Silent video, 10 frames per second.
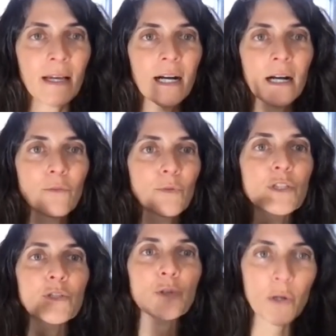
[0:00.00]
uh,
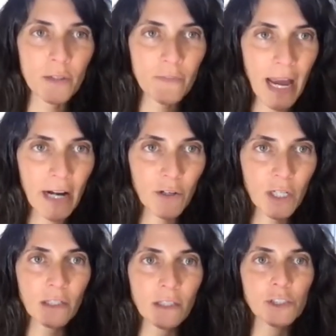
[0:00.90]
restorative
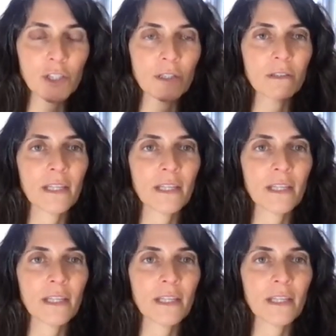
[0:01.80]
agriculture